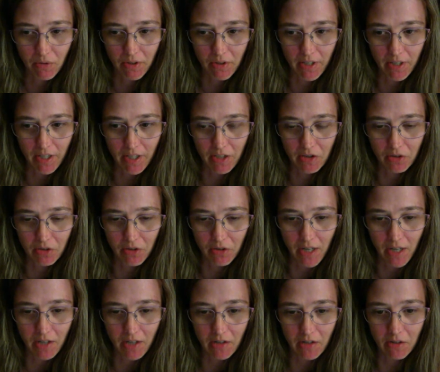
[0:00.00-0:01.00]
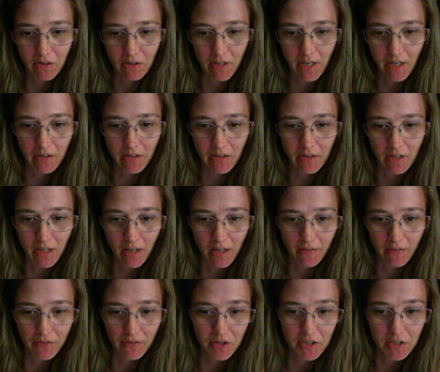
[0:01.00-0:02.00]
is you got to learn how to
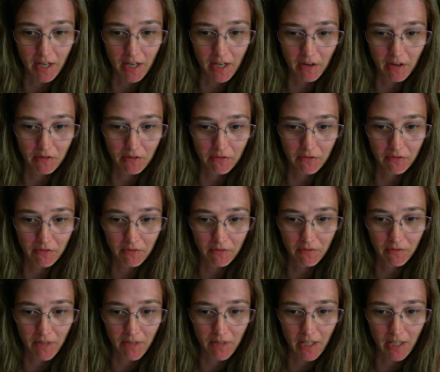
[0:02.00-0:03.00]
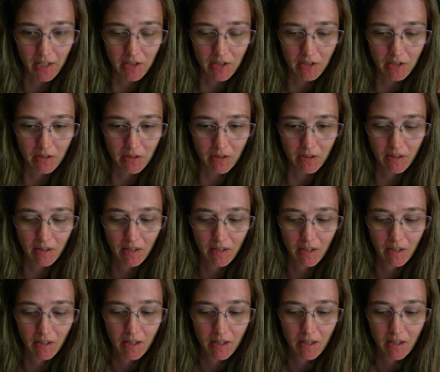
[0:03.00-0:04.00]
love yourself, and
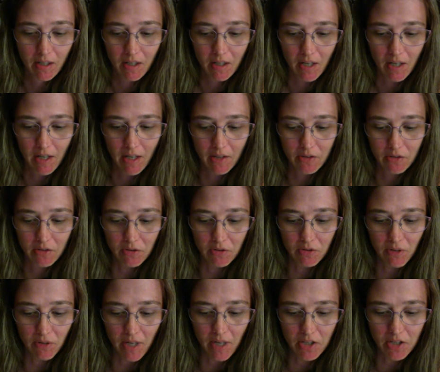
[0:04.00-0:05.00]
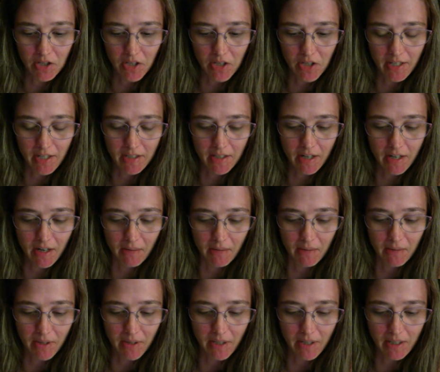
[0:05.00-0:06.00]
integration is not
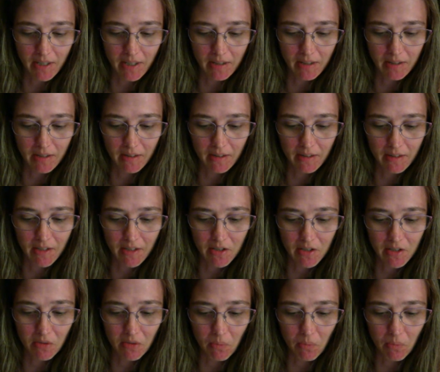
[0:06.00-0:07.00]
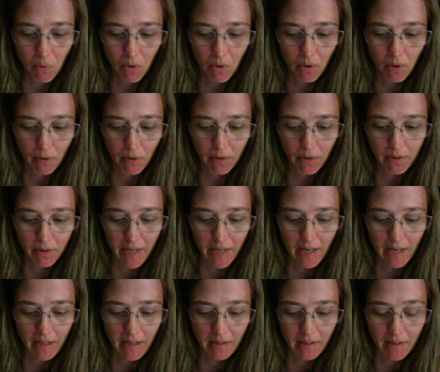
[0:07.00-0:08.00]
really, that's just a word
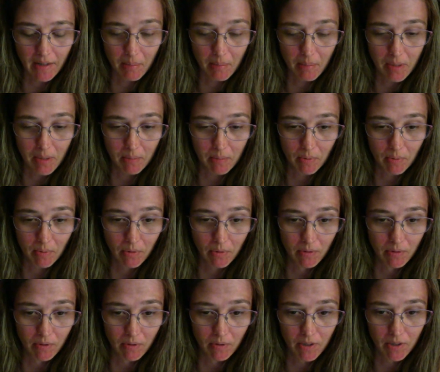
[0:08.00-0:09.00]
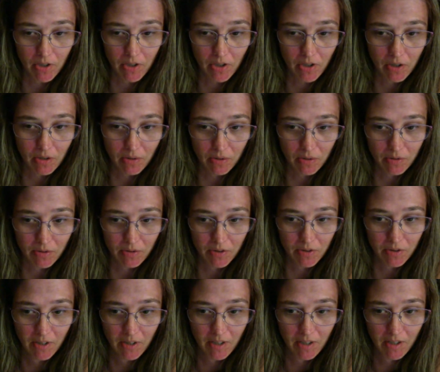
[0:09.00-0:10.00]
that people use.
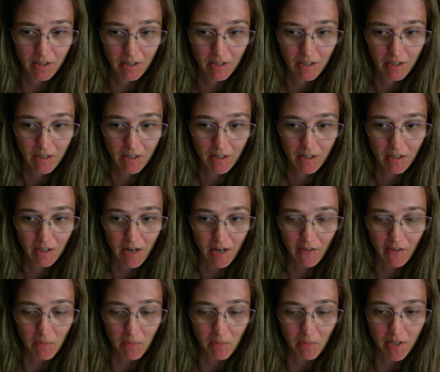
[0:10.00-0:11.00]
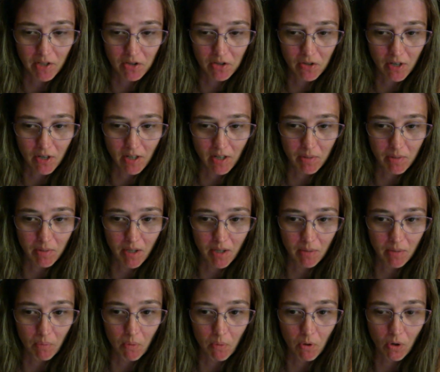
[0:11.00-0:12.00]
Everybody's trying to
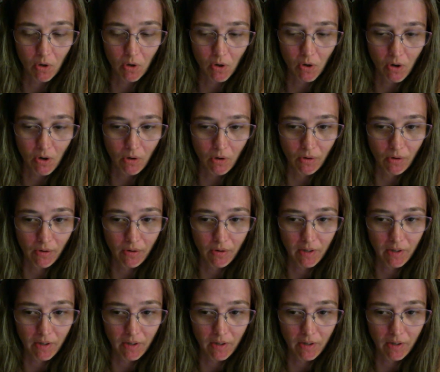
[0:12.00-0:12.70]
become more whole.